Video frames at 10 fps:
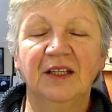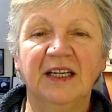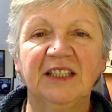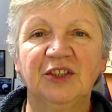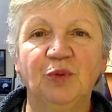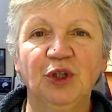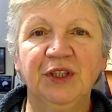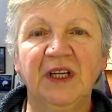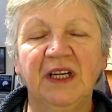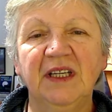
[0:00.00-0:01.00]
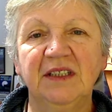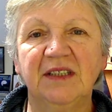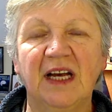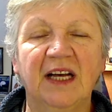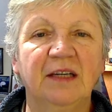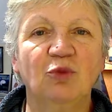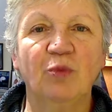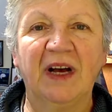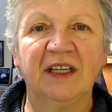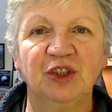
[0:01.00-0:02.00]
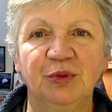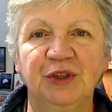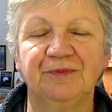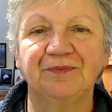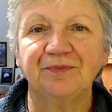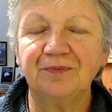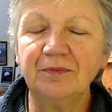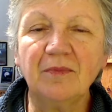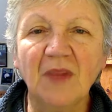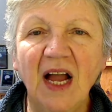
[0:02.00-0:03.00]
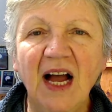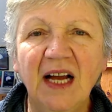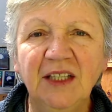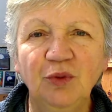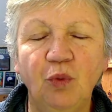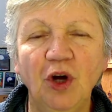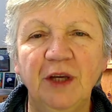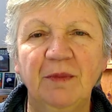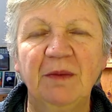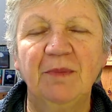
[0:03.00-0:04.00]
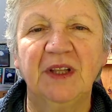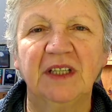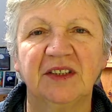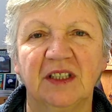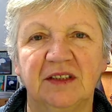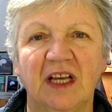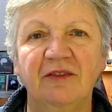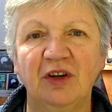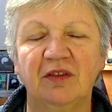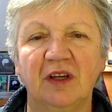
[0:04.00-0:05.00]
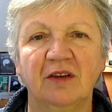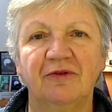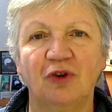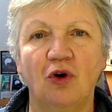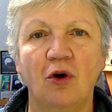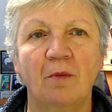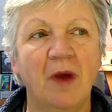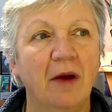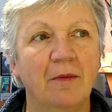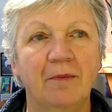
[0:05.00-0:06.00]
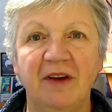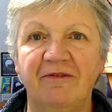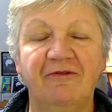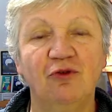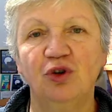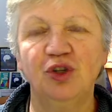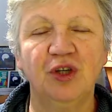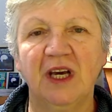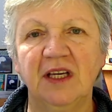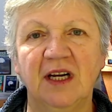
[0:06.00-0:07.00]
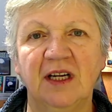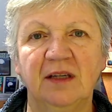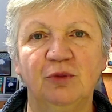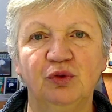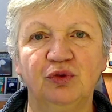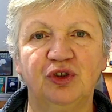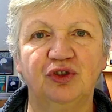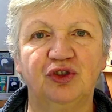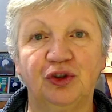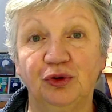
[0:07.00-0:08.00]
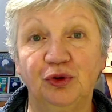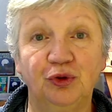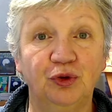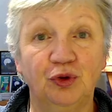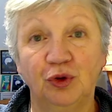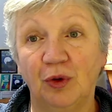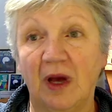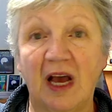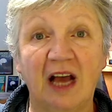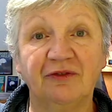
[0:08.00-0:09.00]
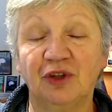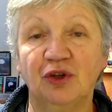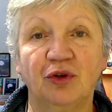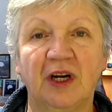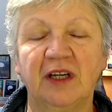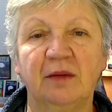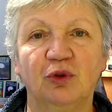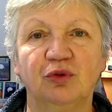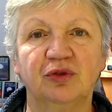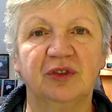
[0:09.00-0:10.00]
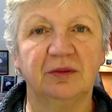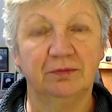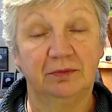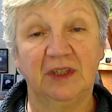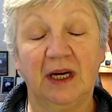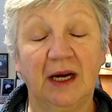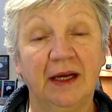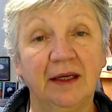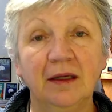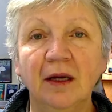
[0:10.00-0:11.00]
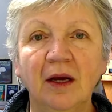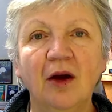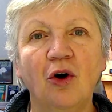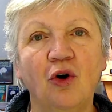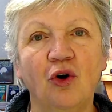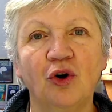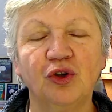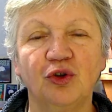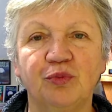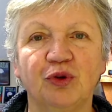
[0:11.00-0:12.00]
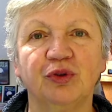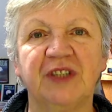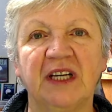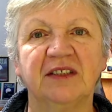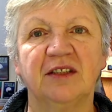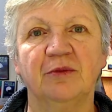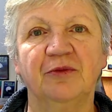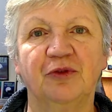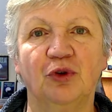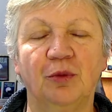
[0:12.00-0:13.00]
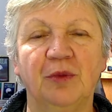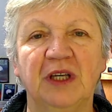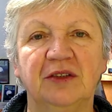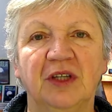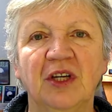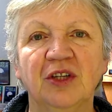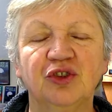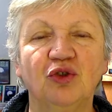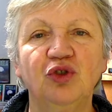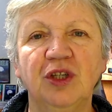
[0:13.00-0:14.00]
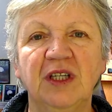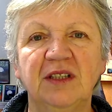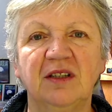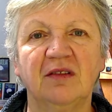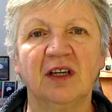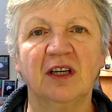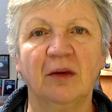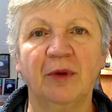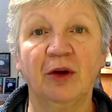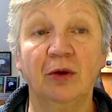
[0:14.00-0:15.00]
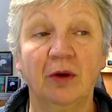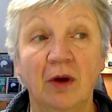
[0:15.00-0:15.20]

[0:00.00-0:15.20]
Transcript: Next one is animal management. And what I mean by this is everything from before you get your animals to after your animals die or you process them for meat. So you need to think about